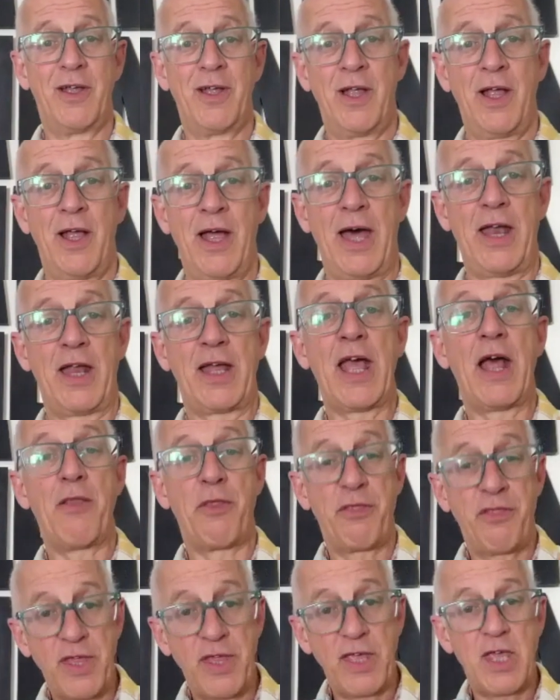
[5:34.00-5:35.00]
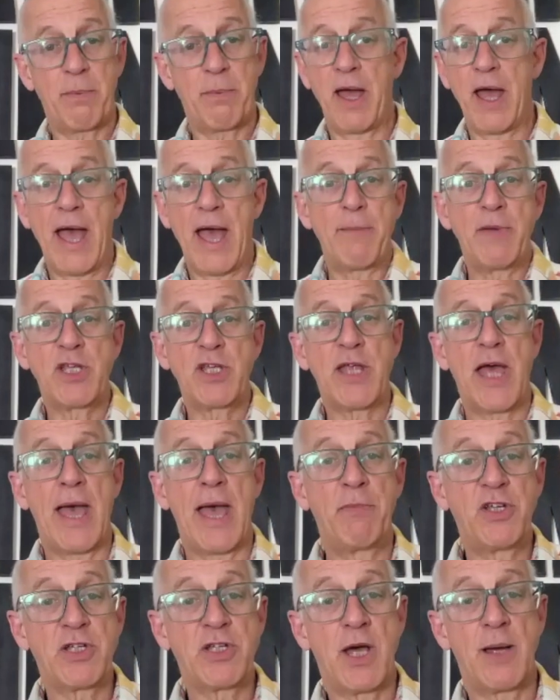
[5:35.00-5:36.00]
And again, thinking about how
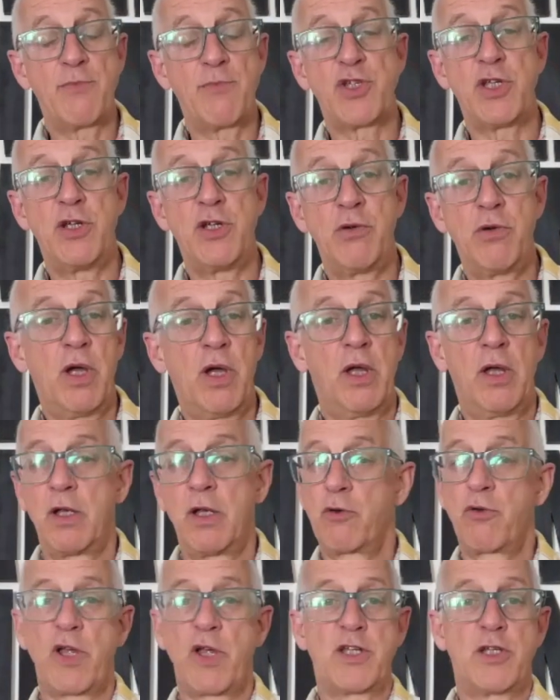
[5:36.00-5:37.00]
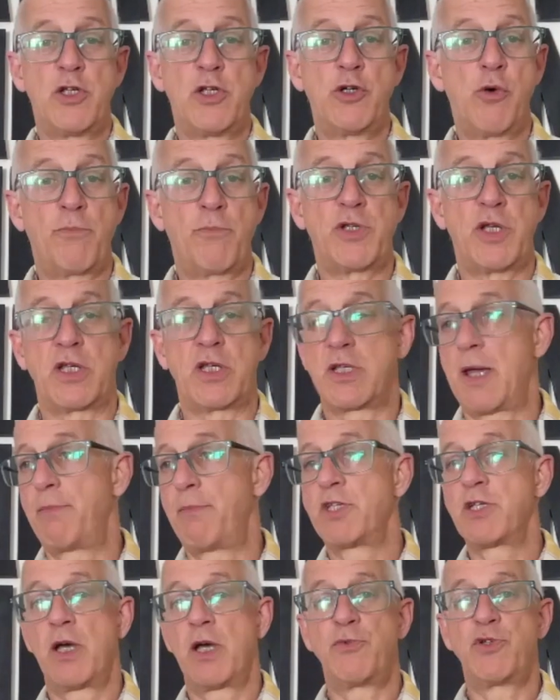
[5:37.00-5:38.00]
many times do you create a new object? How
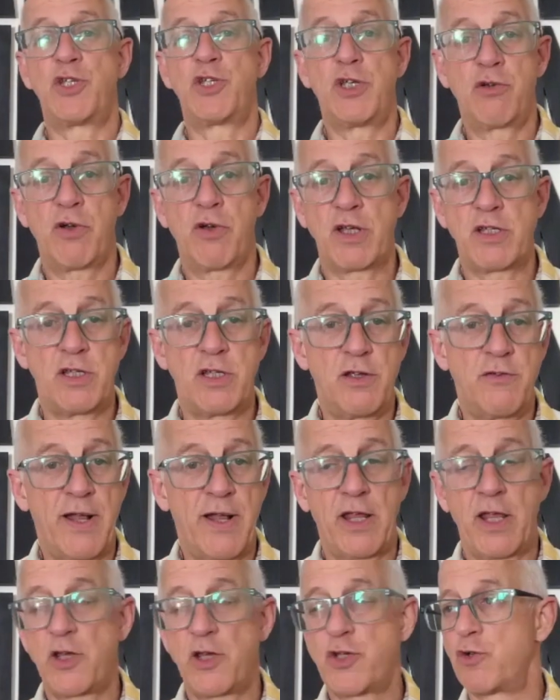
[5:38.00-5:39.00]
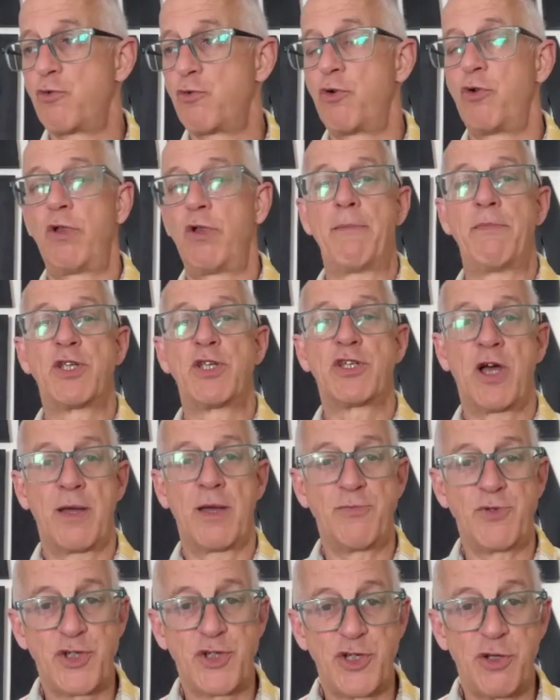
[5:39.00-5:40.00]
many times do you create a new validation rule? How many
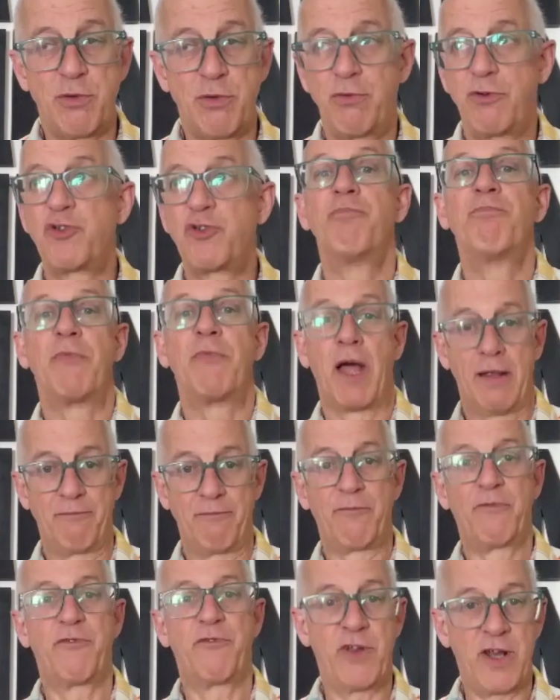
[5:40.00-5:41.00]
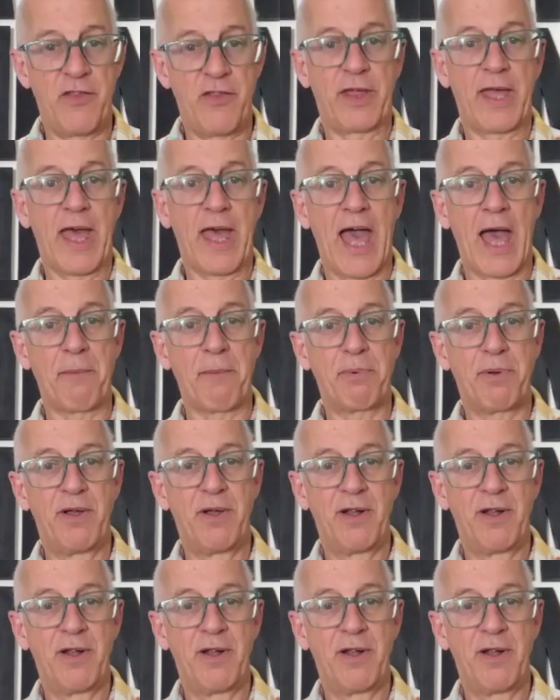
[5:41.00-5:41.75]
times do you fill in the gap?